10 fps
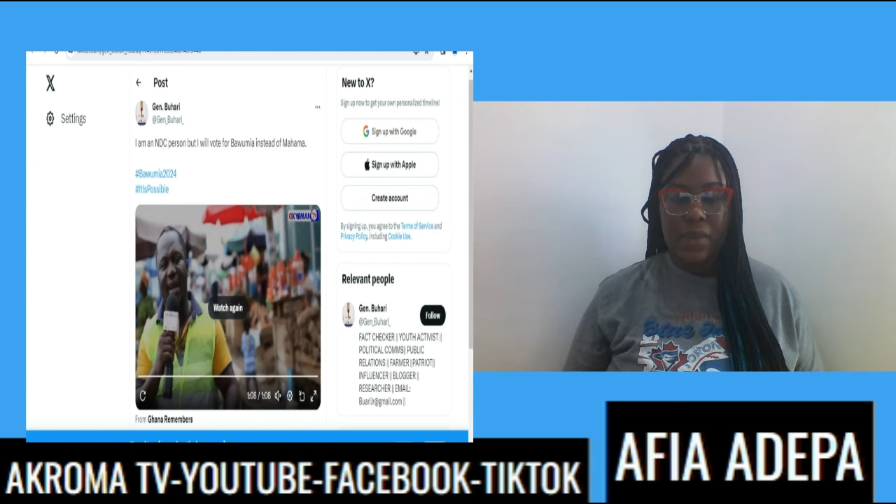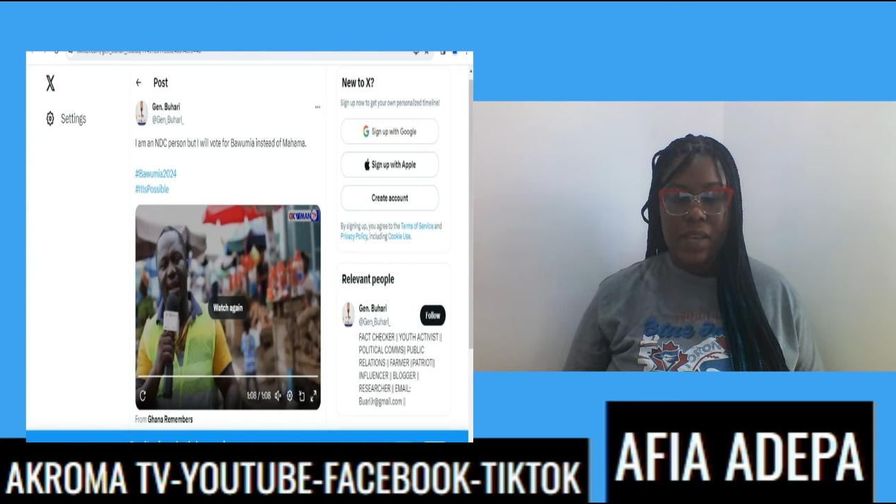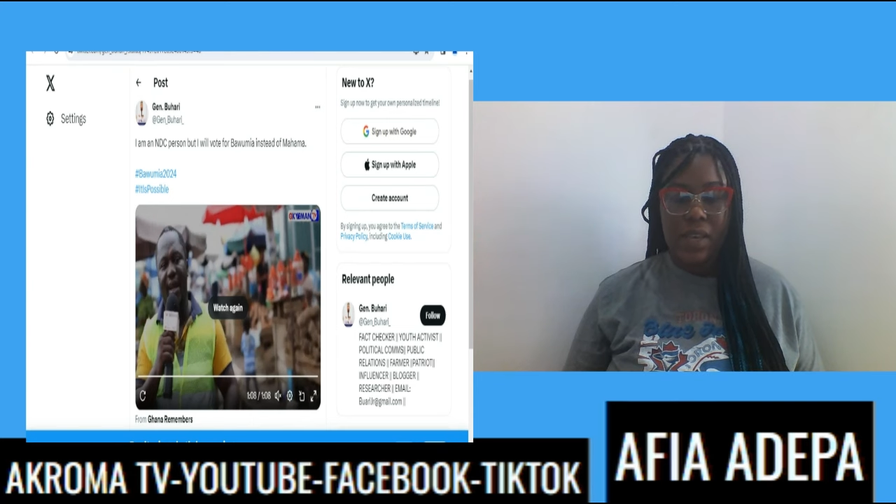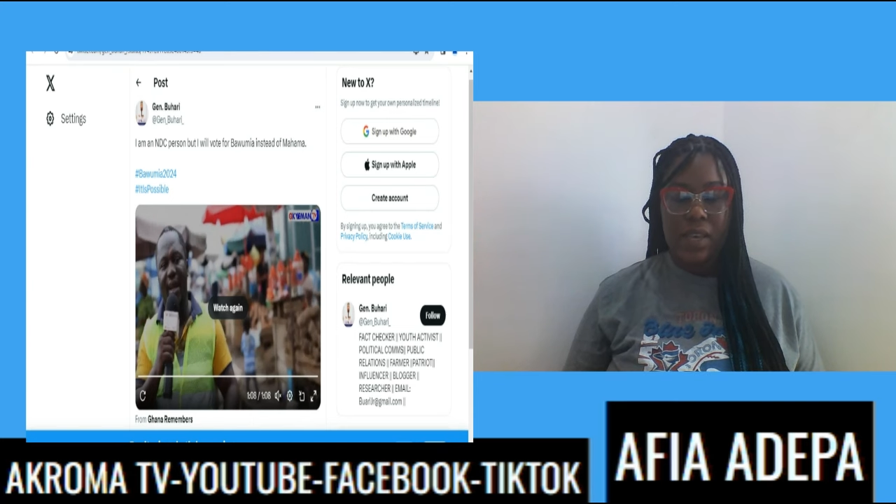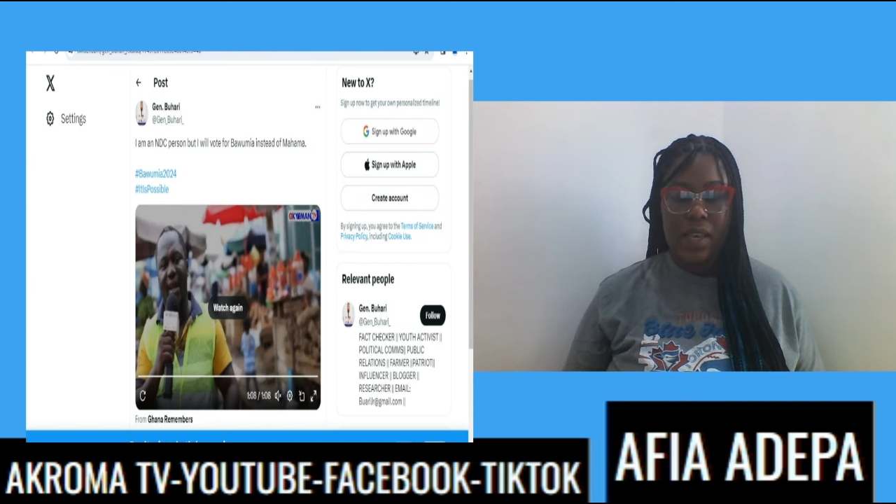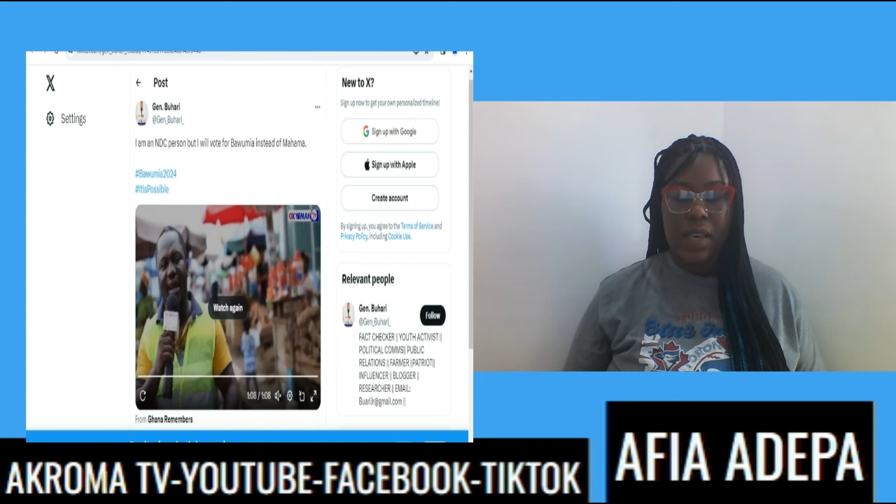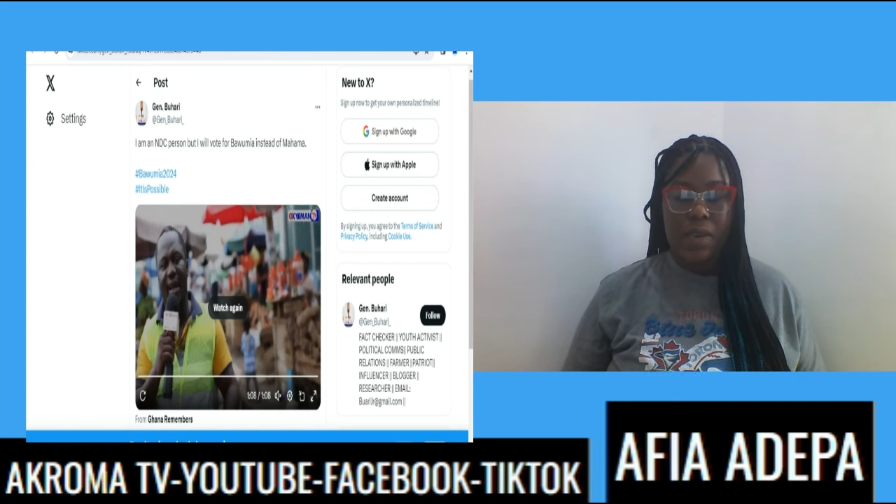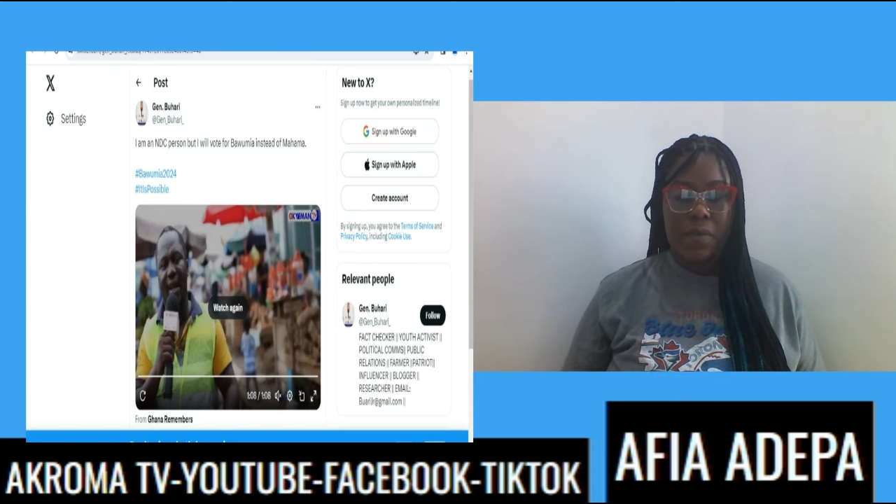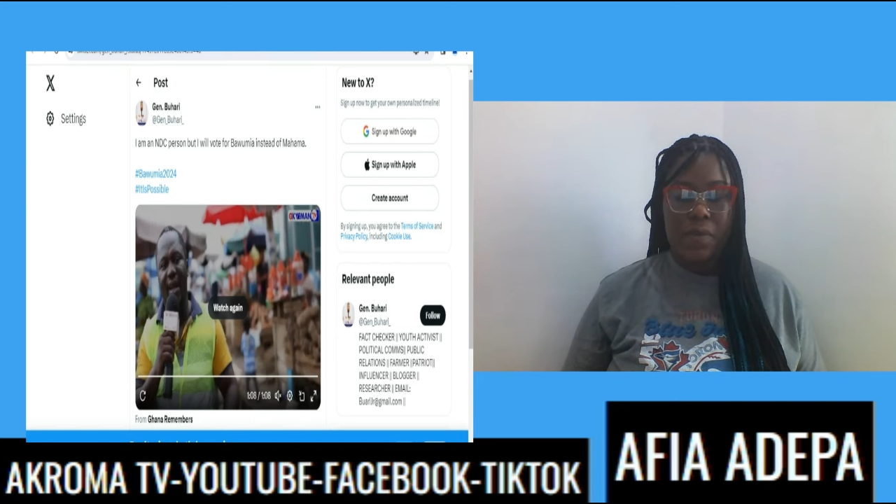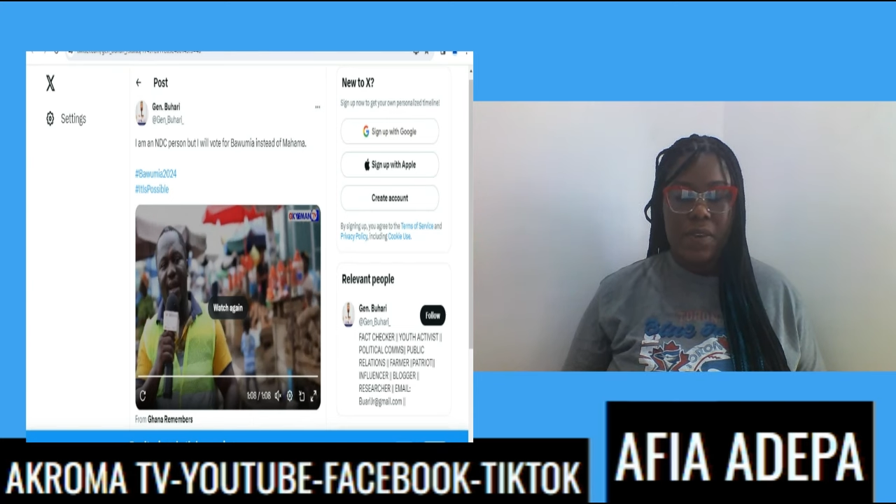Okay,
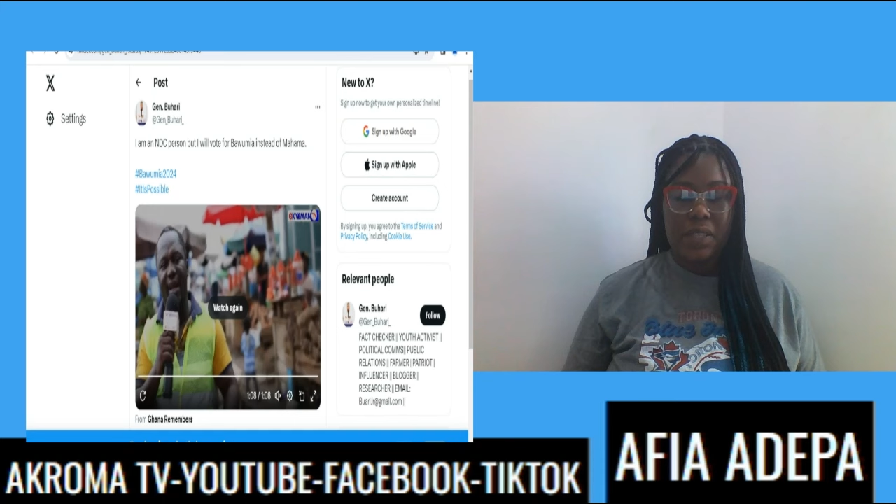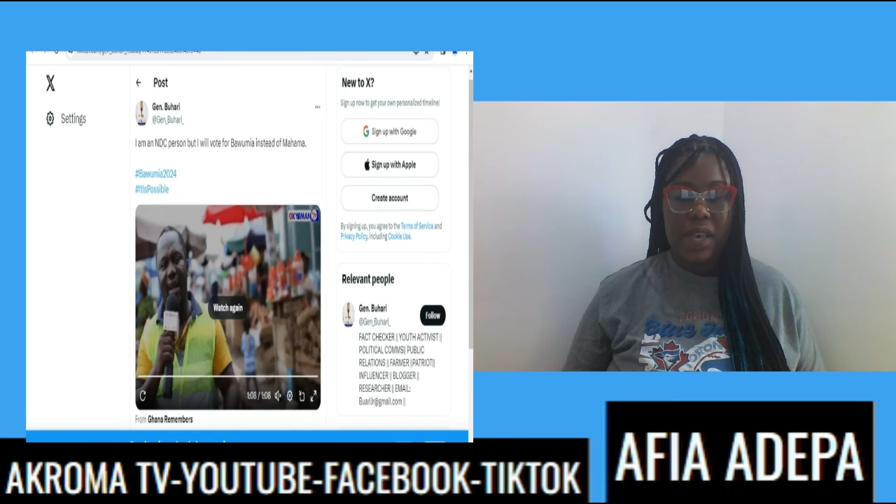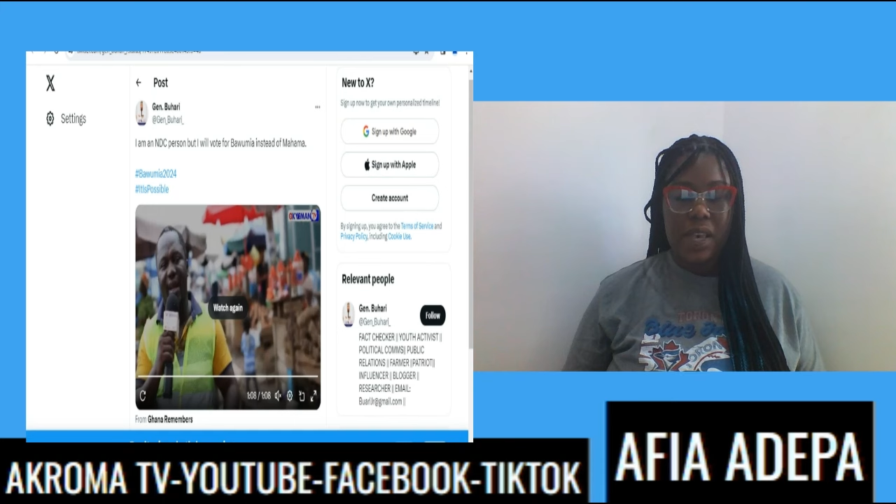we say